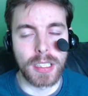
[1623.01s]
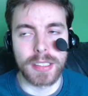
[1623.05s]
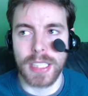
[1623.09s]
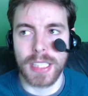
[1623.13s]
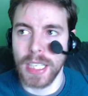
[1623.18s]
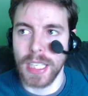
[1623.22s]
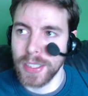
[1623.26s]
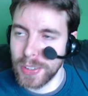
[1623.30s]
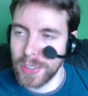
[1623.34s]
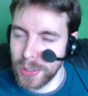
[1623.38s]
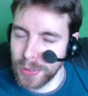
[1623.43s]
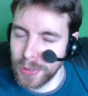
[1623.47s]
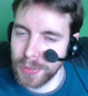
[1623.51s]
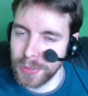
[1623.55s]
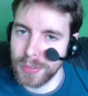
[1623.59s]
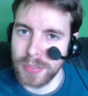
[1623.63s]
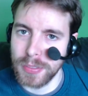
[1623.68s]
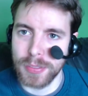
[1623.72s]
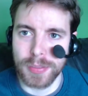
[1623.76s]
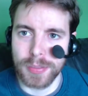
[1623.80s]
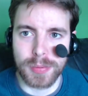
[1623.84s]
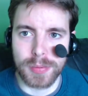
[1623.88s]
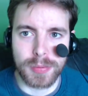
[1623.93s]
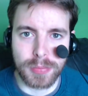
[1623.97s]
Thank you
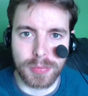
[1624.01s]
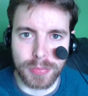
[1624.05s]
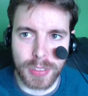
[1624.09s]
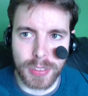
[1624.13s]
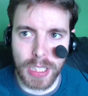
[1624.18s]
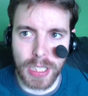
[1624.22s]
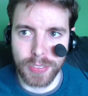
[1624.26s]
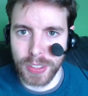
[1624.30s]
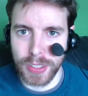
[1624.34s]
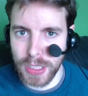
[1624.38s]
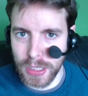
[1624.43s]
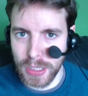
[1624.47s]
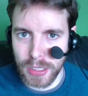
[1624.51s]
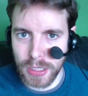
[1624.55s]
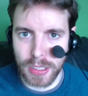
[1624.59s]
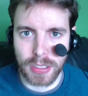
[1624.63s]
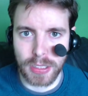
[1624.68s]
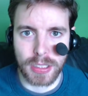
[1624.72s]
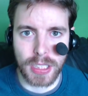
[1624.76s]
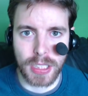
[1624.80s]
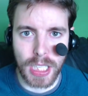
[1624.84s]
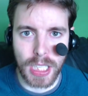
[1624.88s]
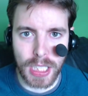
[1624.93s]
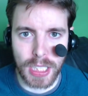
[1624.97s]
for everything,
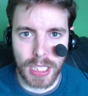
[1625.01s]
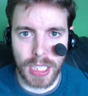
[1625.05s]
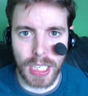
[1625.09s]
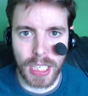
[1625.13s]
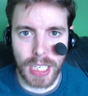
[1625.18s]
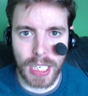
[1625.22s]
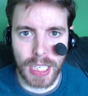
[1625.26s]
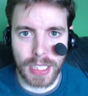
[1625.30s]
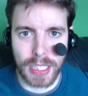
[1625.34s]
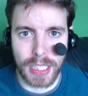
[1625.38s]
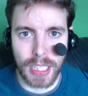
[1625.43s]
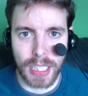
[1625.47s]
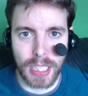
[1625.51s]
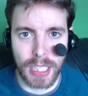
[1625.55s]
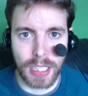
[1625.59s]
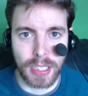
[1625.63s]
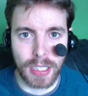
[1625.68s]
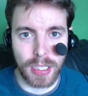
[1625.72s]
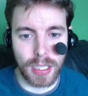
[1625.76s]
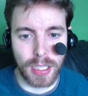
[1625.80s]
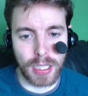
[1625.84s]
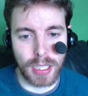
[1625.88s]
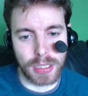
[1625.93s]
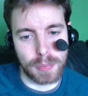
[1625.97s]
and
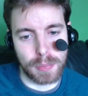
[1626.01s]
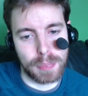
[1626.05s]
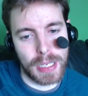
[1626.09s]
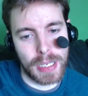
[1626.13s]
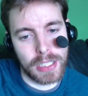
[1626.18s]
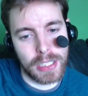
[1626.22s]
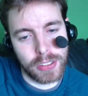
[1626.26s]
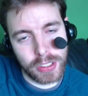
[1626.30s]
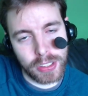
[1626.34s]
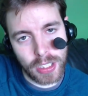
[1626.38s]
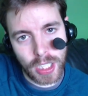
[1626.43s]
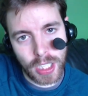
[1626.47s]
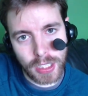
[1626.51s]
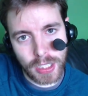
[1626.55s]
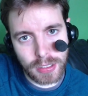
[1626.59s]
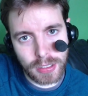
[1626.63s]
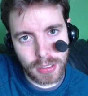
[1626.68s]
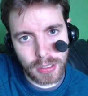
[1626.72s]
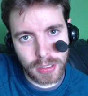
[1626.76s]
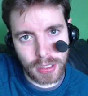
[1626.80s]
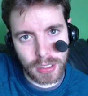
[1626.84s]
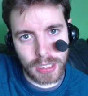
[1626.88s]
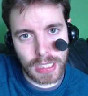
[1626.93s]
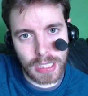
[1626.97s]
the Patreon
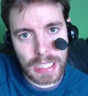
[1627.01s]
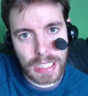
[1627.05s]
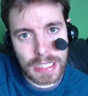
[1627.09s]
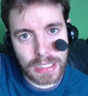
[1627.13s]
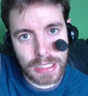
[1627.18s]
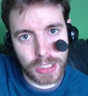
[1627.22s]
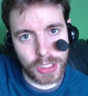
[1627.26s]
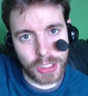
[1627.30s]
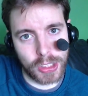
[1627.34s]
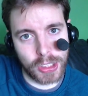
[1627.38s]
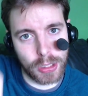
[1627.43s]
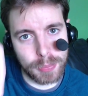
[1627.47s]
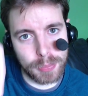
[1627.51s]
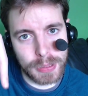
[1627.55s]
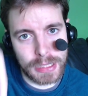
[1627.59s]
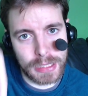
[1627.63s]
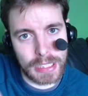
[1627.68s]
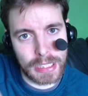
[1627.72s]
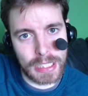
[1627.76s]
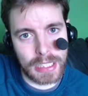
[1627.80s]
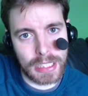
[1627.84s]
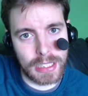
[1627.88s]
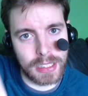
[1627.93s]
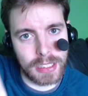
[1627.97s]
link should
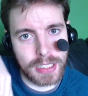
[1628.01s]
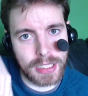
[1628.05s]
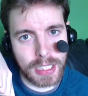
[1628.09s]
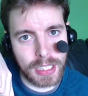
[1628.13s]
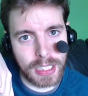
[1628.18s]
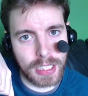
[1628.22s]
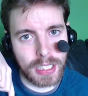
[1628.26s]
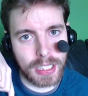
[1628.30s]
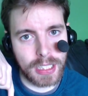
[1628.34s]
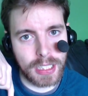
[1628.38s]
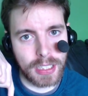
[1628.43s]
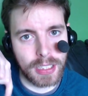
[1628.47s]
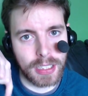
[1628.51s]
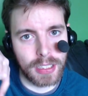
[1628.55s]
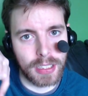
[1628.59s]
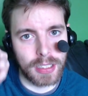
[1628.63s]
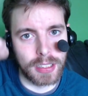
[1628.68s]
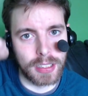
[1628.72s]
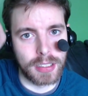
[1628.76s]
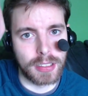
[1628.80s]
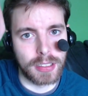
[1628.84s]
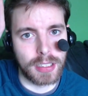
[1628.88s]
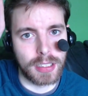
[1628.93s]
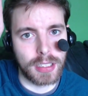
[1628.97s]
be in the
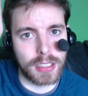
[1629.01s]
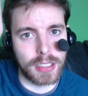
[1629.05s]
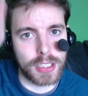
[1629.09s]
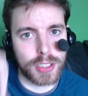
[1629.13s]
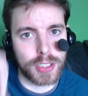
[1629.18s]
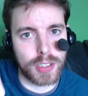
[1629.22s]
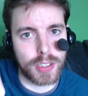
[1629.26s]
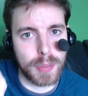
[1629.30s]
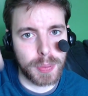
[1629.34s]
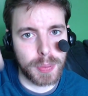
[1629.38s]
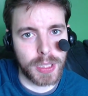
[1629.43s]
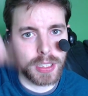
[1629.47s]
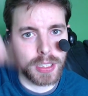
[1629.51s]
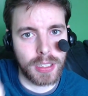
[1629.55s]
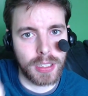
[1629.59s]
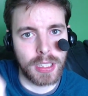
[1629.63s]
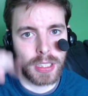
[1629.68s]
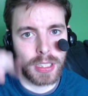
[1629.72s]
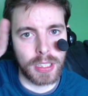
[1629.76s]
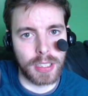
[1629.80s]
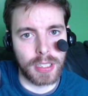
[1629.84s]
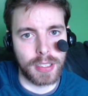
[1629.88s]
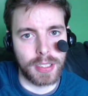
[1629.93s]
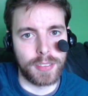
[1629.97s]
description.
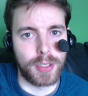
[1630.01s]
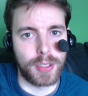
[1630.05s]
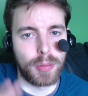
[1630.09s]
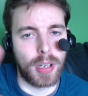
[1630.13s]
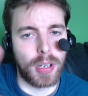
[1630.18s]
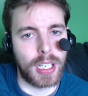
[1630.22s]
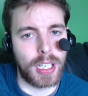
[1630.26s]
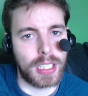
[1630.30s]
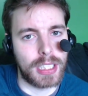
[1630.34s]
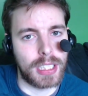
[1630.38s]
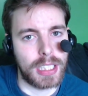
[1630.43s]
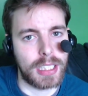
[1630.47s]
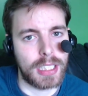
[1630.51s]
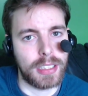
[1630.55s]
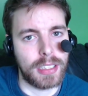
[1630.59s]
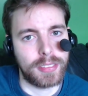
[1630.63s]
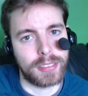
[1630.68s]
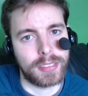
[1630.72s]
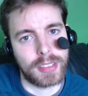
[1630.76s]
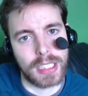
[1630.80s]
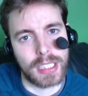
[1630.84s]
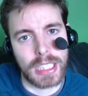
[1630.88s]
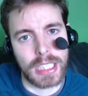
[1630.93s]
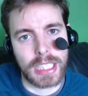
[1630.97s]
If you want to click it,
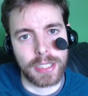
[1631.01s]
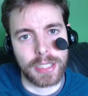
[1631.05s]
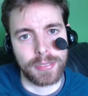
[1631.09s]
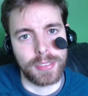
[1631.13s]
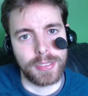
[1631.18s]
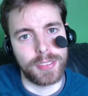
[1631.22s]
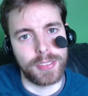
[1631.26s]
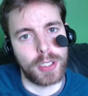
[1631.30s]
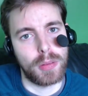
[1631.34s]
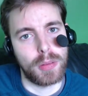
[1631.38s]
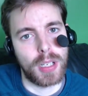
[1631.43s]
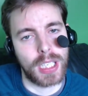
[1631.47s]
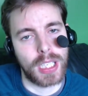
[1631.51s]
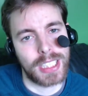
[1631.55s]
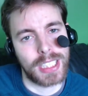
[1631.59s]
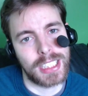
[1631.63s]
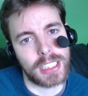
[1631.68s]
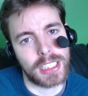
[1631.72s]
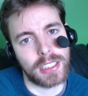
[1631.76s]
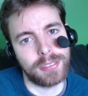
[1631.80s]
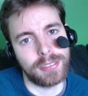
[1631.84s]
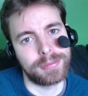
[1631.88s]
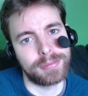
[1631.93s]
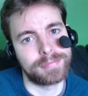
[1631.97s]
click it. If you don't want to
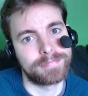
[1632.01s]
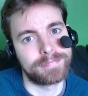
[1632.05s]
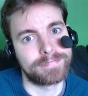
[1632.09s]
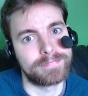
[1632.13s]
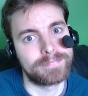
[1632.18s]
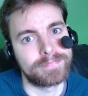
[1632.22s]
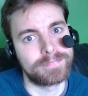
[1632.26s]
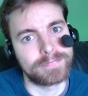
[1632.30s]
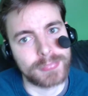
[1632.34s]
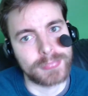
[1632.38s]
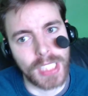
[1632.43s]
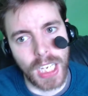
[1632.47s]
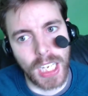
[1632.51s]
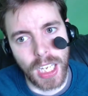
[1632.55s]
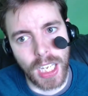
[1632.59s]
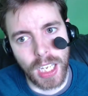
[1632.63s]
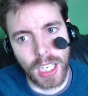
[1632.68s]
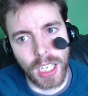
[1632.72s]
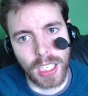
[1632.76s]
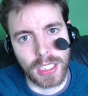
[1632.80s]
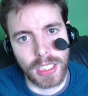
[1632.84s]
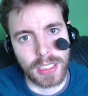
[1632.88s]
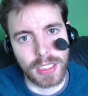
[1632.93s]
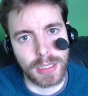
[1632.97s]
click it,
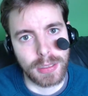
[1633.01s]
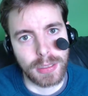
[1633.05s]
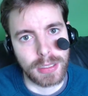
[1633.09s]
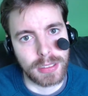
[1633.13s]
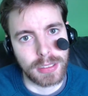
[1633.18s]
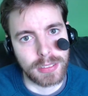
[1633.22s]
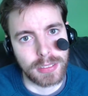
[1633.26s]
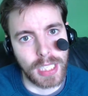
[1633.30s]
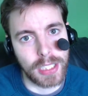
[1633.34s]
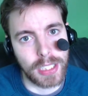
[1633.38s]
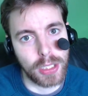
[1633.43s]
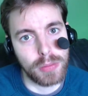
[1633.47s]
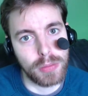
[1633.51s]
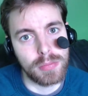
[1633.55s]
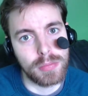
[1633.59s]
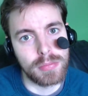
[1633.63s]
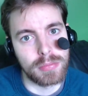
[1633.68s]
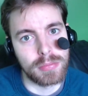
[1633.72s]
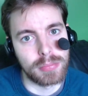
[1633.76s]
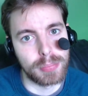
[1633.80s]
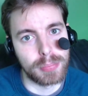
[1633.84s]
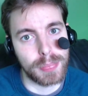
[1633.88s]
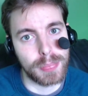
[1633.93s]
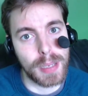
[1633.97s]
thank you.
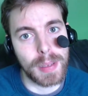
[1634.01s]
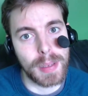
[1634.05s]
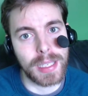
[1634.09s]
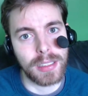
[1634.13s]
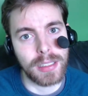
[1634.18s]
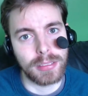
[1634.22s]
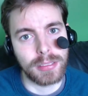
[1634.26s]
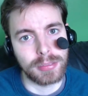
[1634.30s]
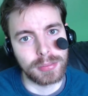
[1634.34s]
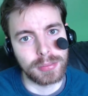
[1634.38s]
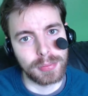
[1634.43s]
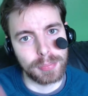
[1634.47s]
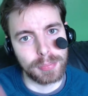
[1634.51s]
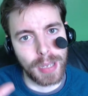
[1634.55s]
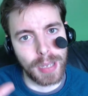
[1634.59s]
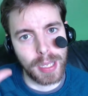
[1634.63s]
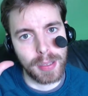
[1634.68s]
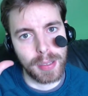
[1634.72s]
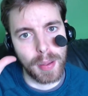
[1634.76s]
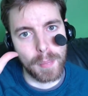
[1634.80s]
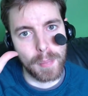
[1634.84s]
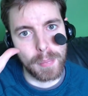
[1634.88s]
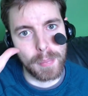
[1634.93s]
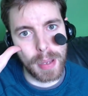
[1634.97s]
Bye bye.
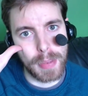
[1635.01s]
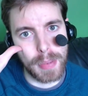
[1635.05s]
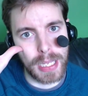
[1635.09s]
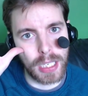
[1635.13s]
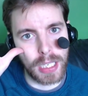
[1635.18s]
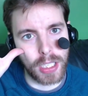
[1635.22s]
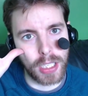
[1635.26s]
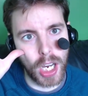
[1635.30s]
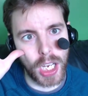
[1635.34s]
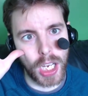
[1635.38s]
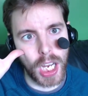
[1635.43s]
Bye bye bye.